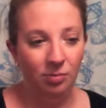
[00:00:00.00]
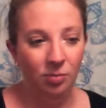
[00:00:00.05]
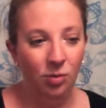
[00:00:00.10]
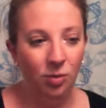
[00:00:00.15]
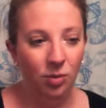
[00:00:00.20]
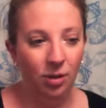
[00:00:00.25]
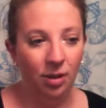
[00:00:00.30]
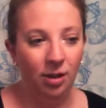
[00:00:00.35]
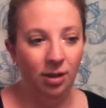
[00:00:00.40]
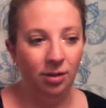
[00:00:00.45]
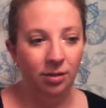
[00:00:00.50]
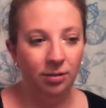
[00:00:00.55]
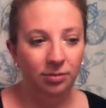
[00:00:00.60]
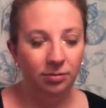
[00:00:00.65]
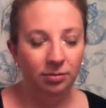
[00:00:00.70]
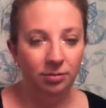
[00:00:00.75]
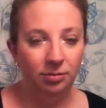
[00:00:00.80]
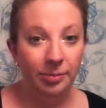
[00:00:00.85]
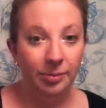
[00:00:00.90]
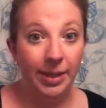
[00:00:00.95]
more
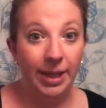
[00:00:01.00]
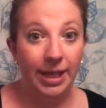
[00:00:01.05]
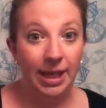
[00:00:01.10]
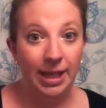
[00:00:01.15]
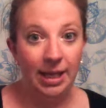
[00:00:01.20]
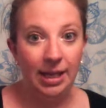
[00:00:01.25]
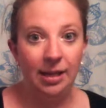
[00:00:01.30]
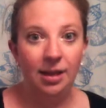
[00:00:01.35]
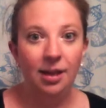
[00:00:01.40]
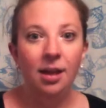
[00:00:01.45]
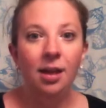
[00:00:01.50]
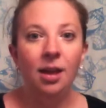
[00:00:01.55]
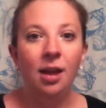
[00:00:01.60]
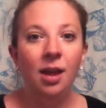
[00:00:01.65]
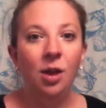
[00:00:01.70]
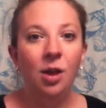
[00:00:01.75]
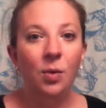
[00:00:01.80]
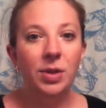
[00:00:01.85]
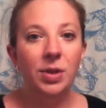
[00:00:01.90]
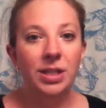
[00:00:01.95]
picky
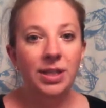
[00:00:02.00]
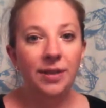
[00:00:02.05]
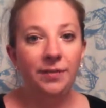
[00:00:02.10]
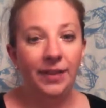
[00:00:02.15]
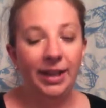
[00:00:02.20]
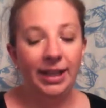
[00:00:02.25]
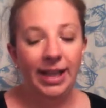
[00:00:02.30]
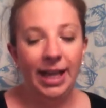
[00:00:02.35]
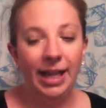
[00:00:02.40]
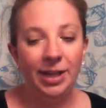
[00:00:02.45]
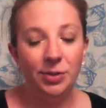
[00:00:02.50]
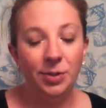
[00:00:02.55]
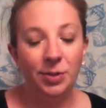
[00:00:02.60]
with stuff like that.